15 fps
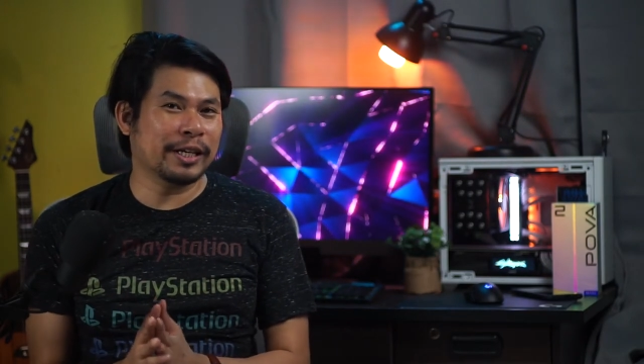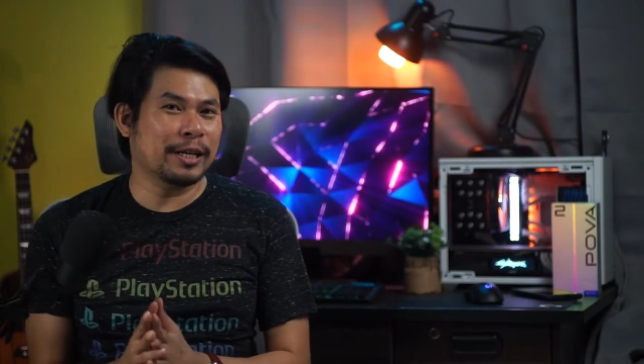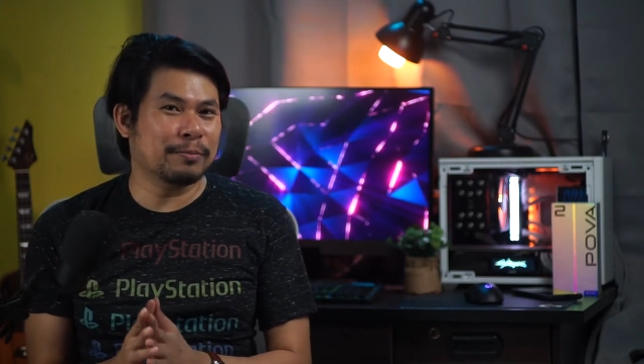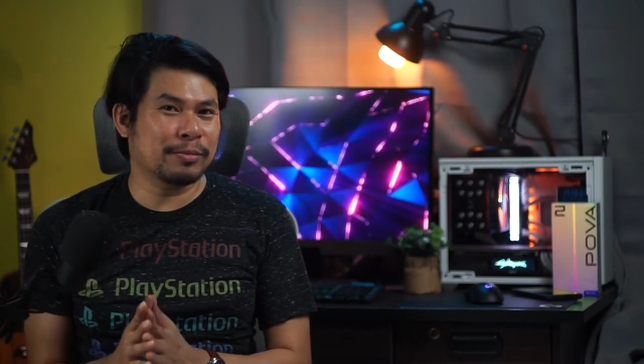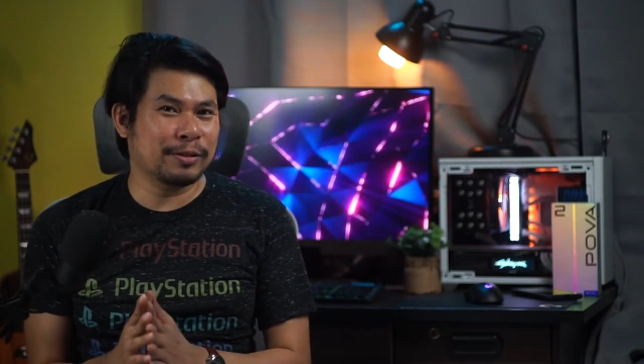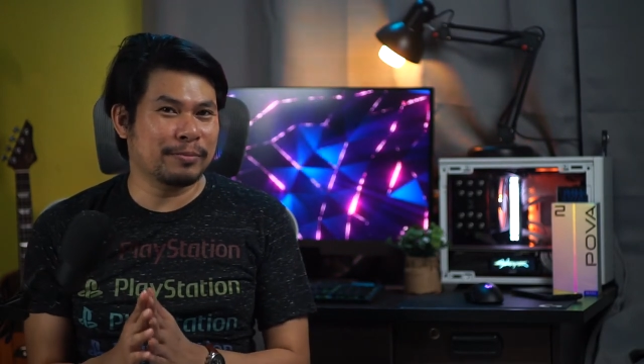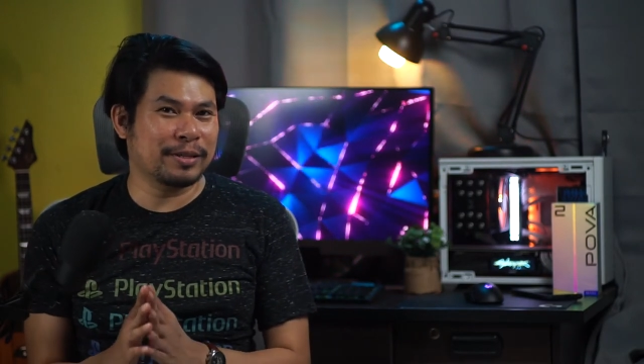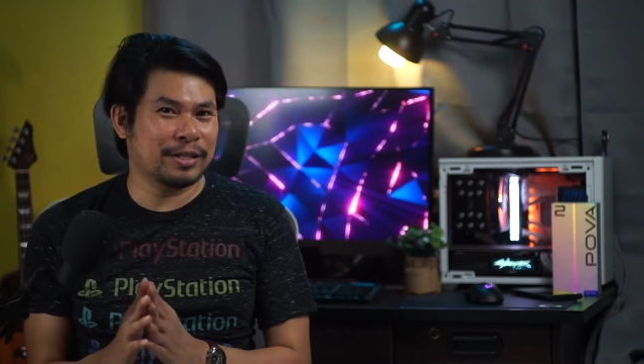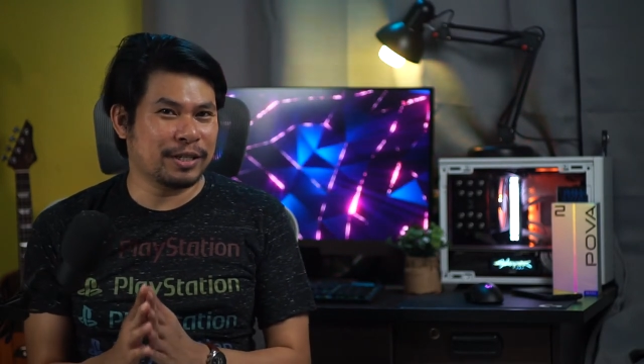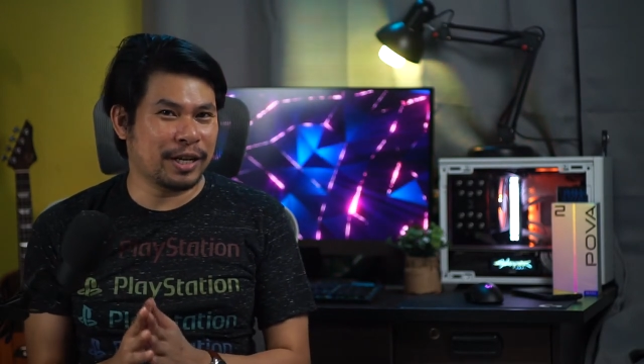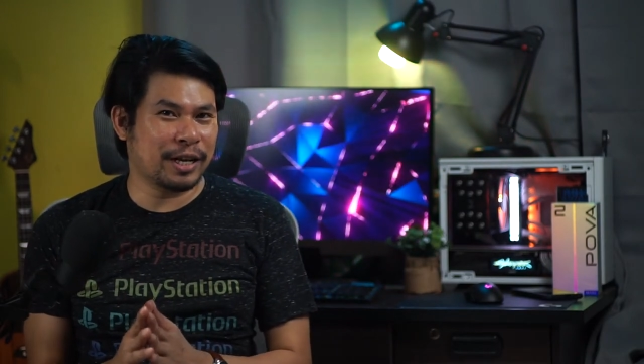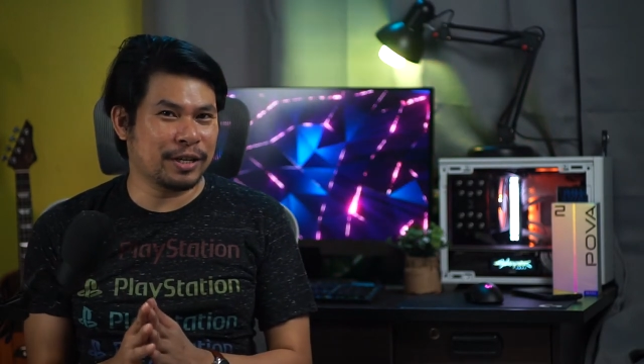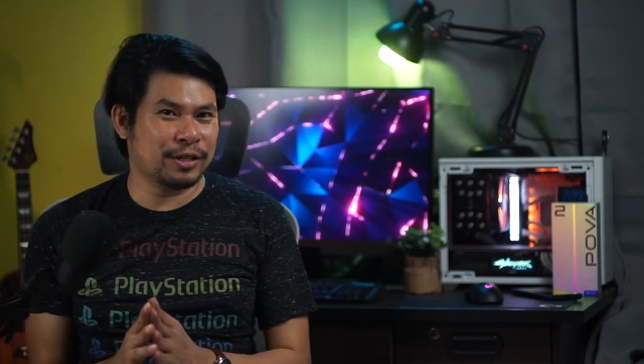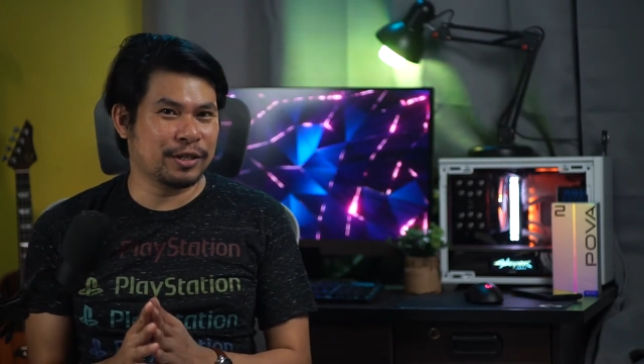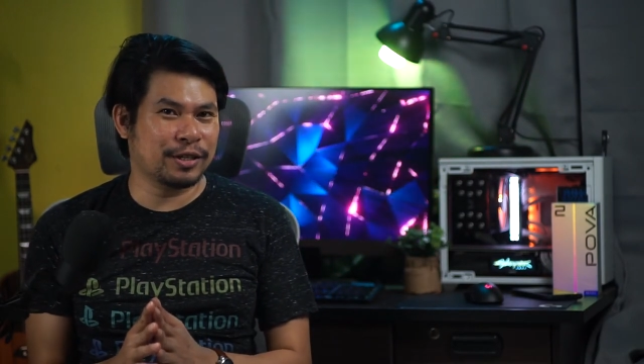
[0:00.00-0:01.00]

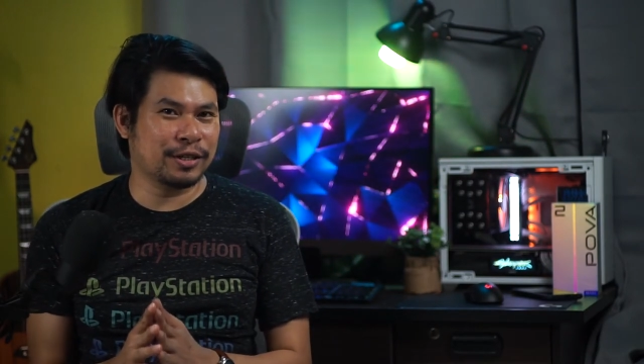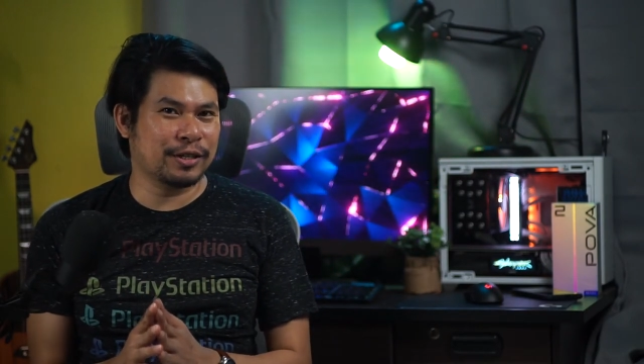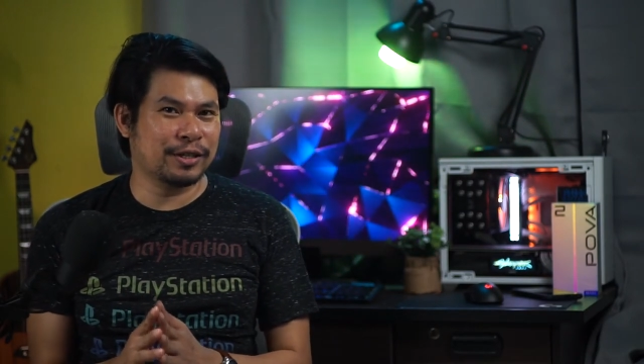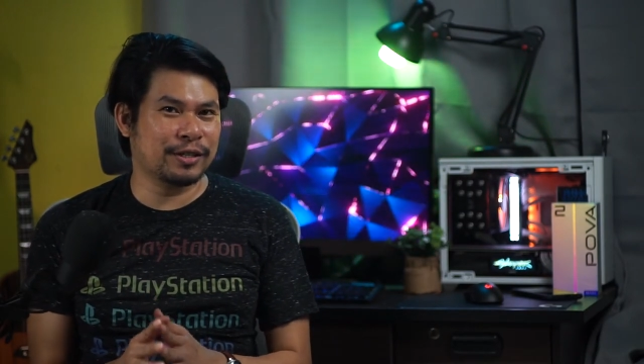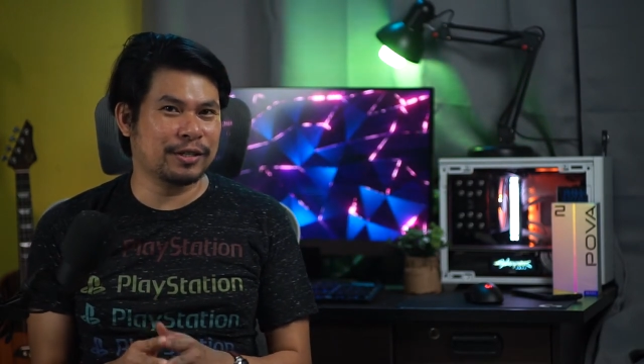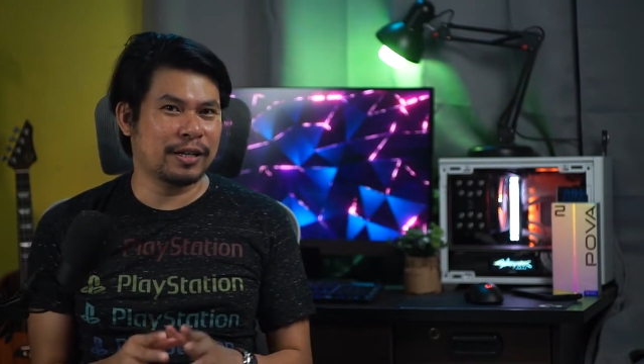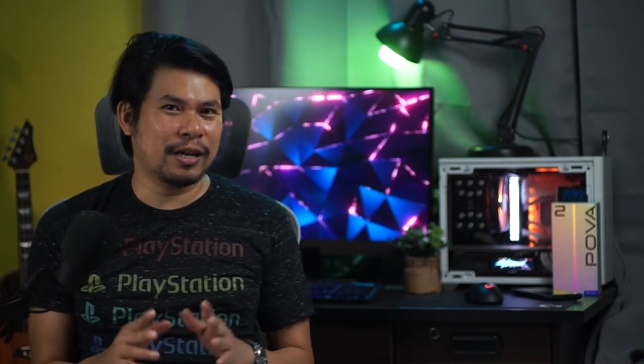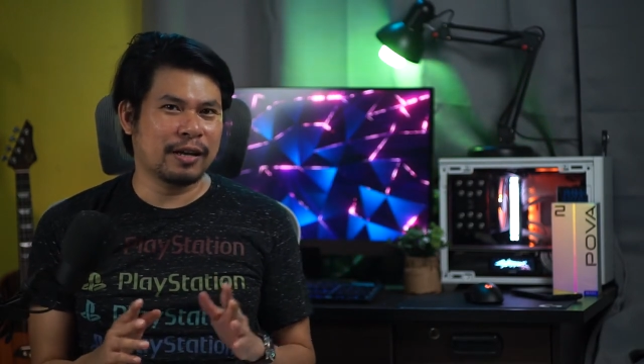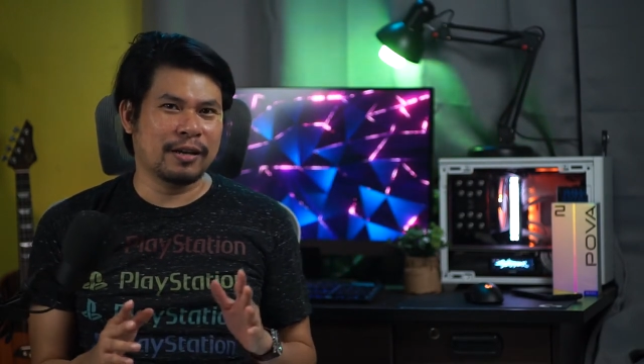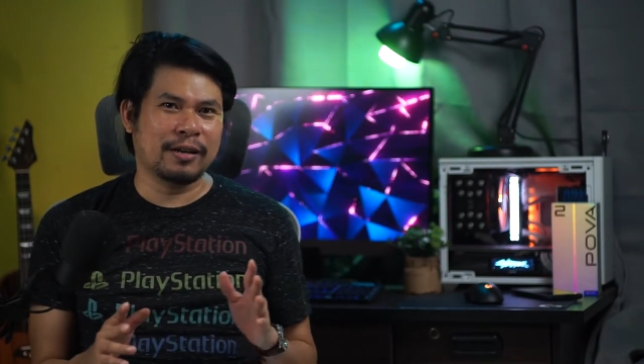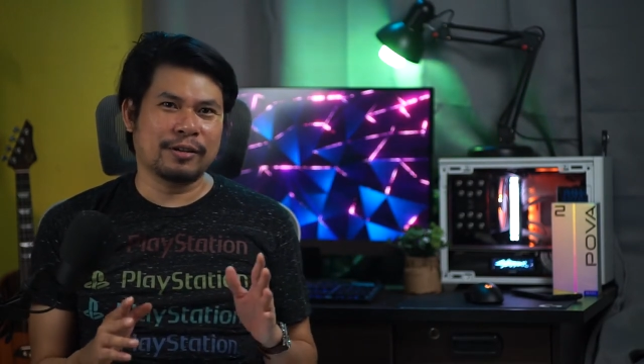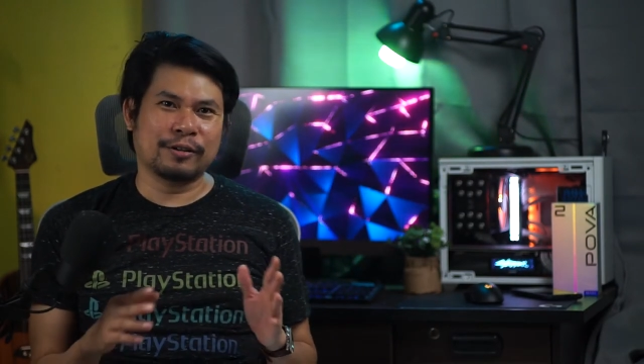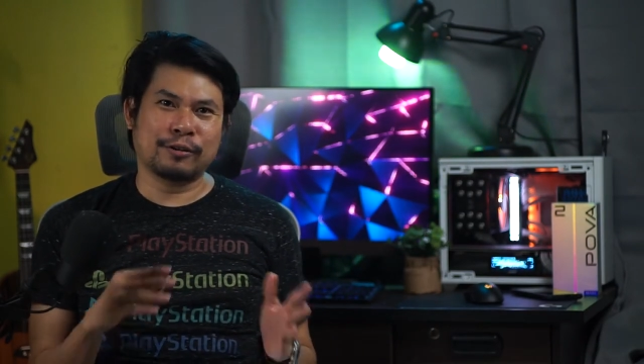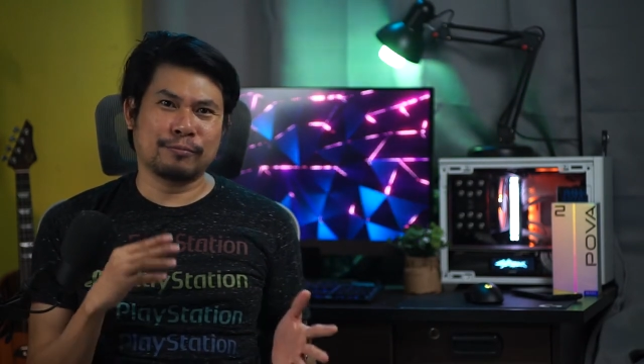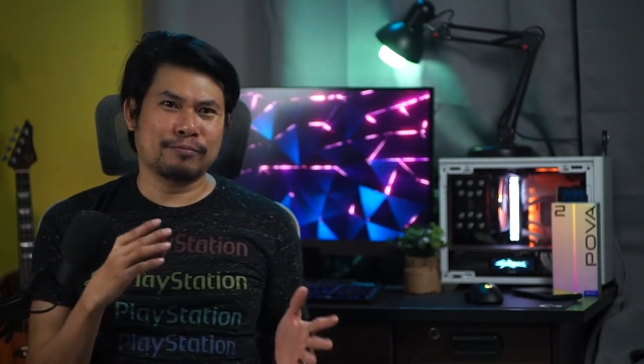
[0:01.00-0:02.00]
implementation,
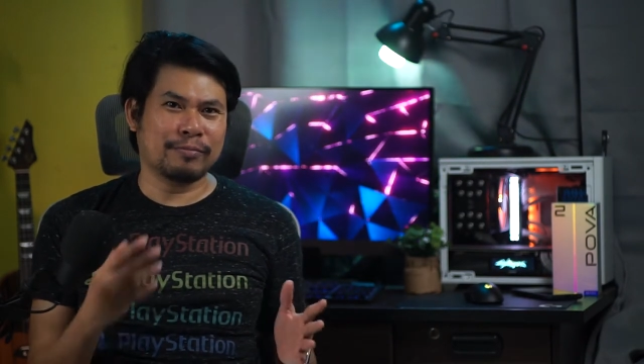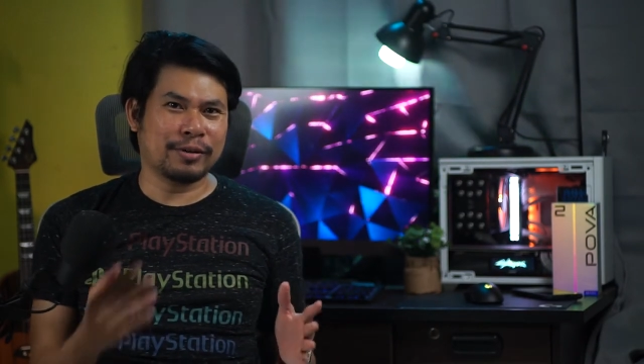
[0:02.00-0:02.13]
you know,